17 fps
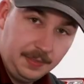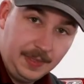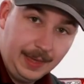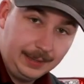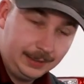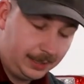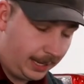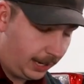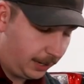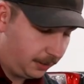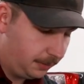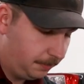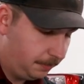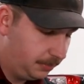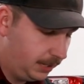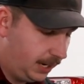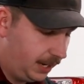That
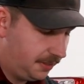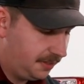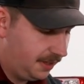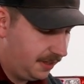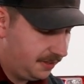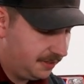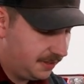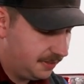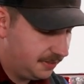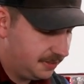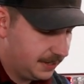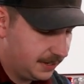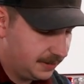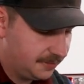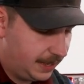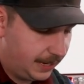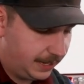lock process is the
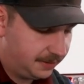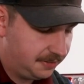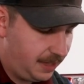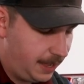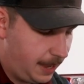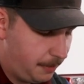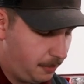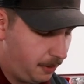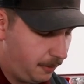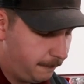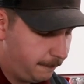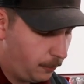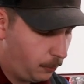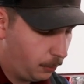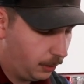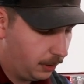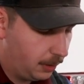exact same
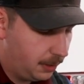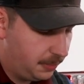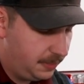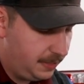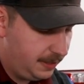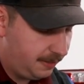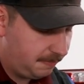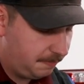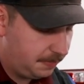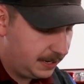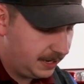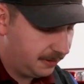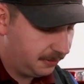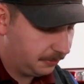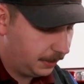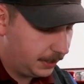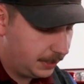for this
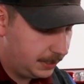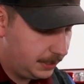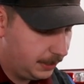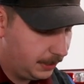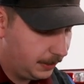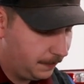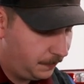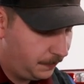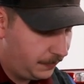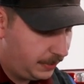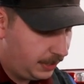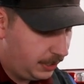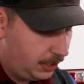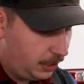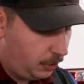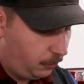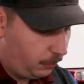piece right here,
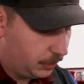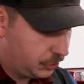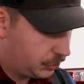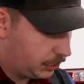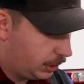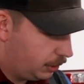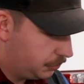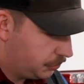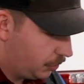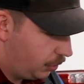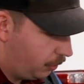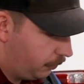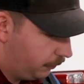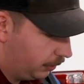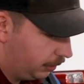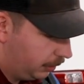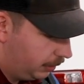which goes
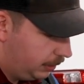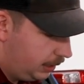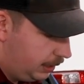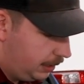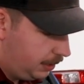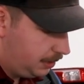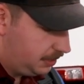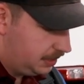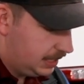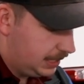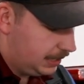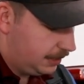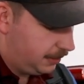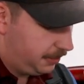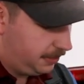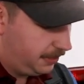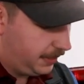over the
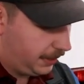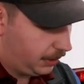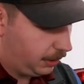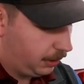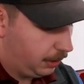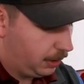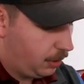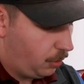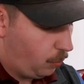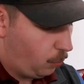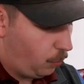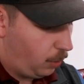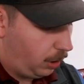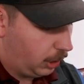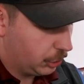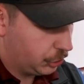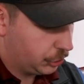thicker
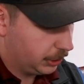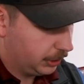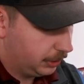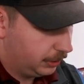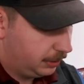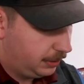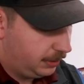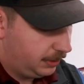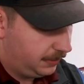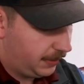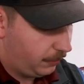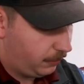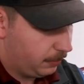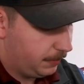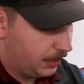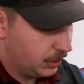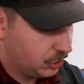washer that
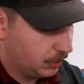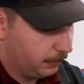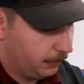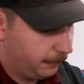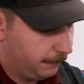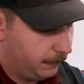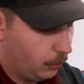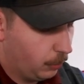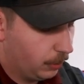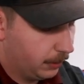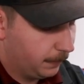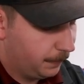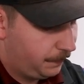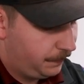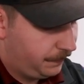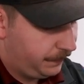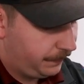we mentioned before
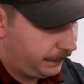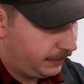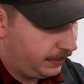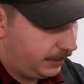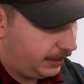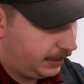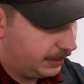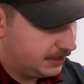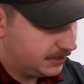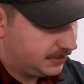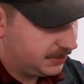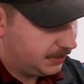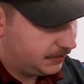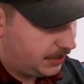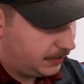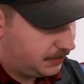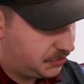can
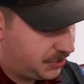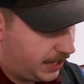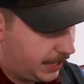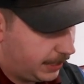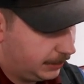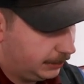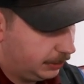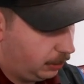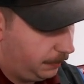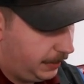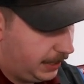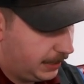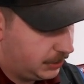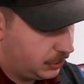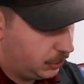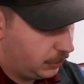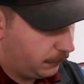sometimes take a little
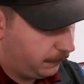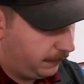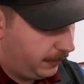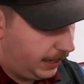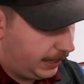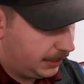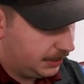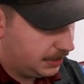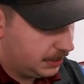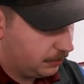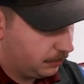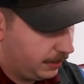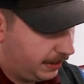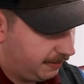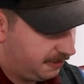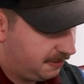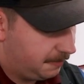bit to find the
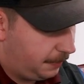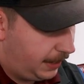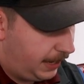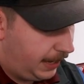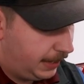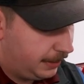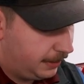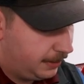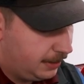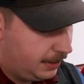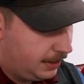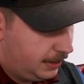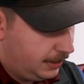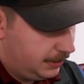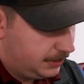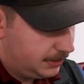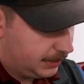right spot
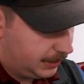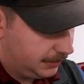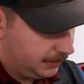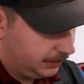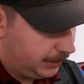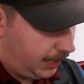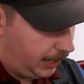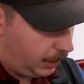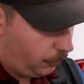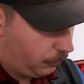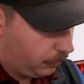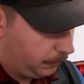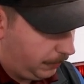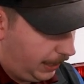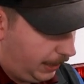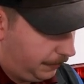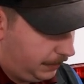to get the lock core to
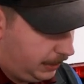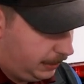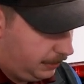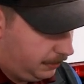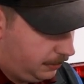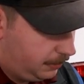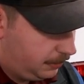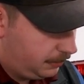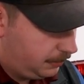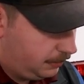pop in.